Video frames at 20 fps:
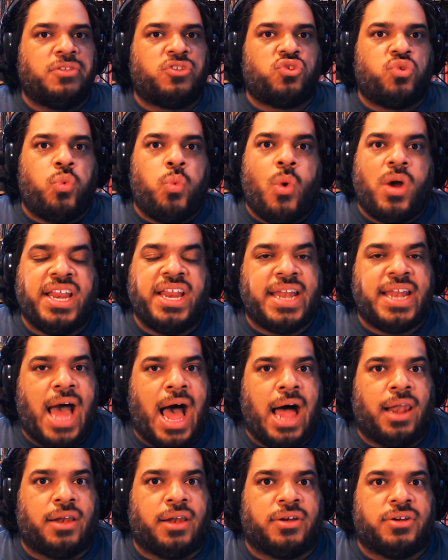
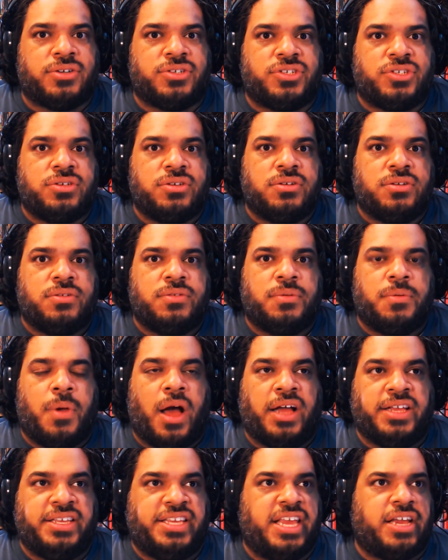$20
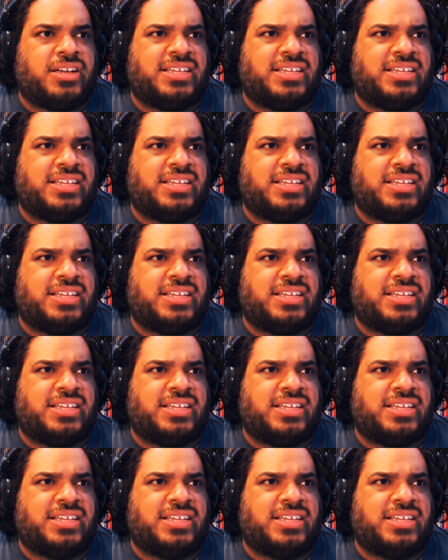a year,